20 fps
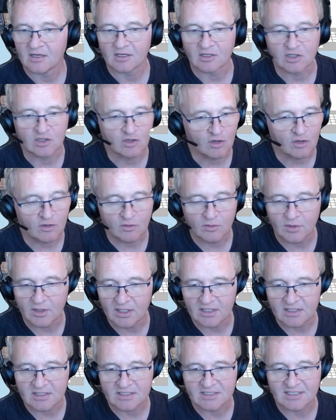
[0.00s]
No
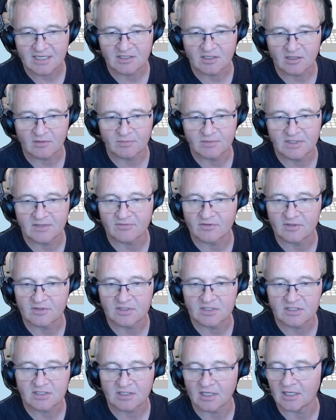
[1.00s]
need to set up
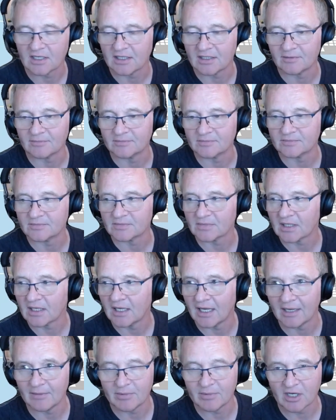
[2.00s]
different
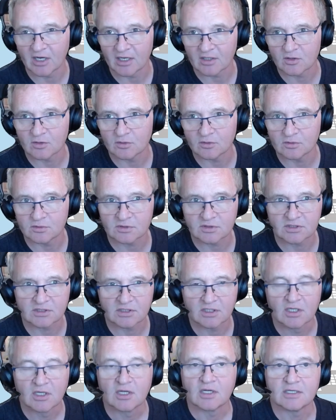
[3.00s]
API calls,
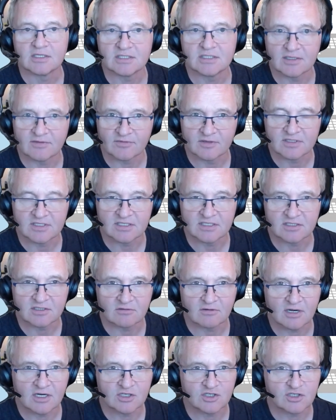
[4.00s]
different
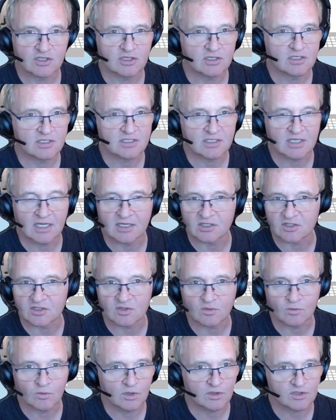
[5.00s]
integrations. It does
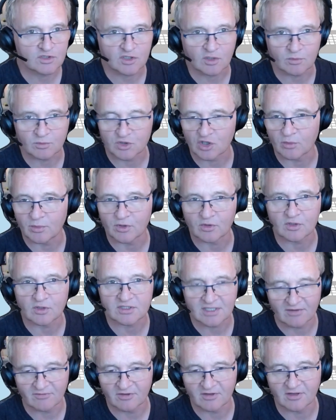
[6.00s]
a one-stop shop across
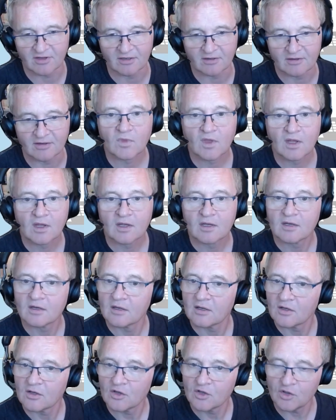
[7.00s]
everything.
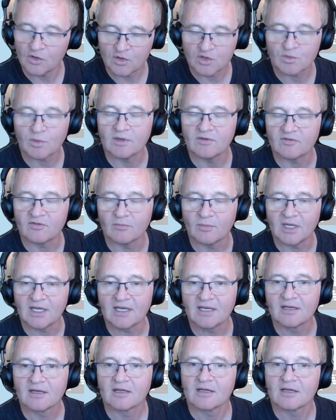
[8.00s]
Huge win for me.